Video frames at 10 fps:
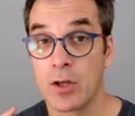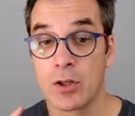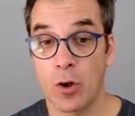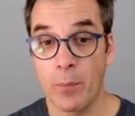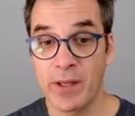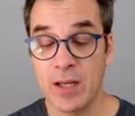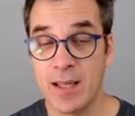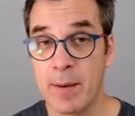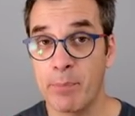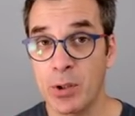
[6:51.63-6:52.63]
So because
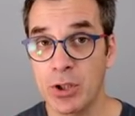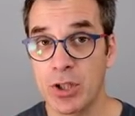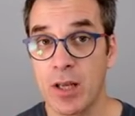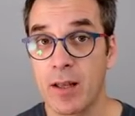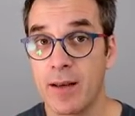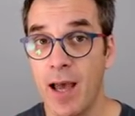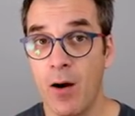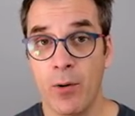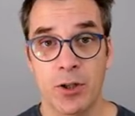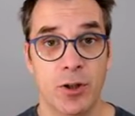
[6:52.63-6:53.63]
I pushed,
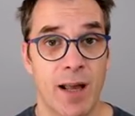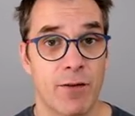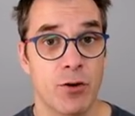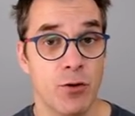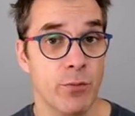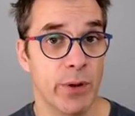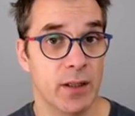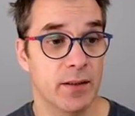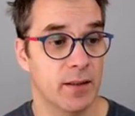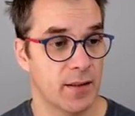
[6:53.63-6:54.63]
now I should have a new
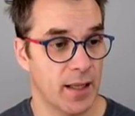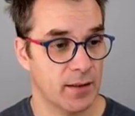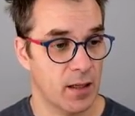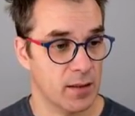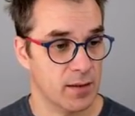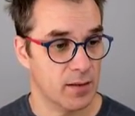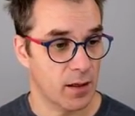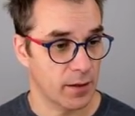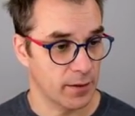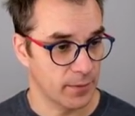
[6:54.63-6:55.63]
build that got
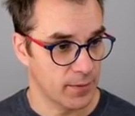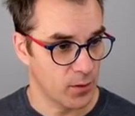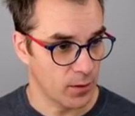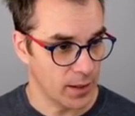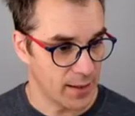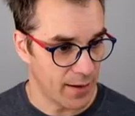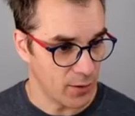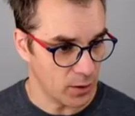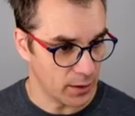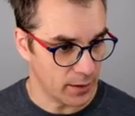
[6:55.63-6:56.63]
started. So let's have a
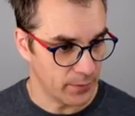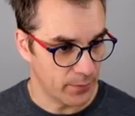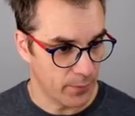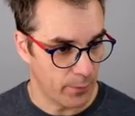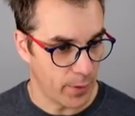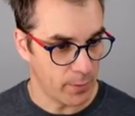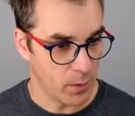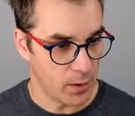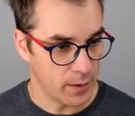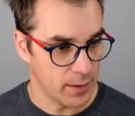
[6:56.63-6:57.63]
look.
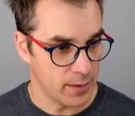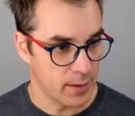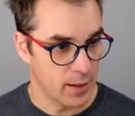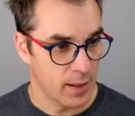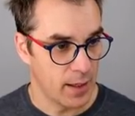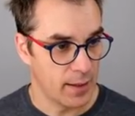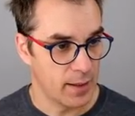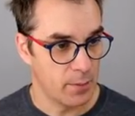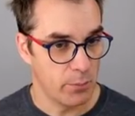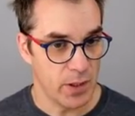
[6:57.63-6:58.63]
Pipeline and
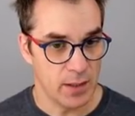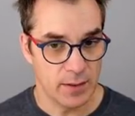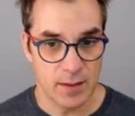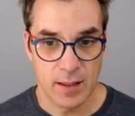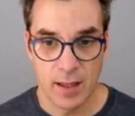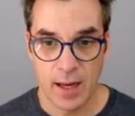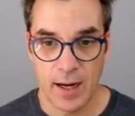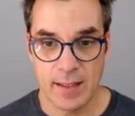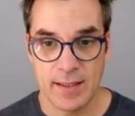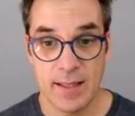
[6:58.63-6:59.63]
then build.
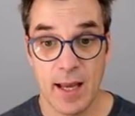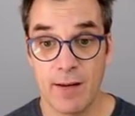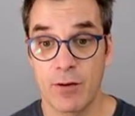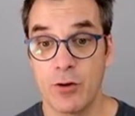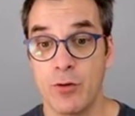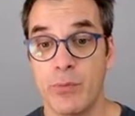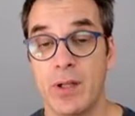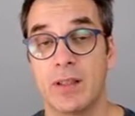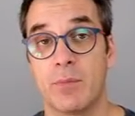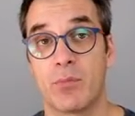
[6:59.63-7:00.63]
And I see I have a new
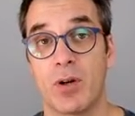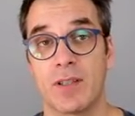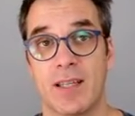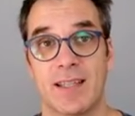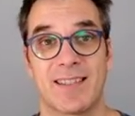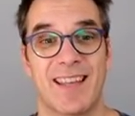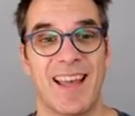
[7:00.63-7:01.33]
build in process.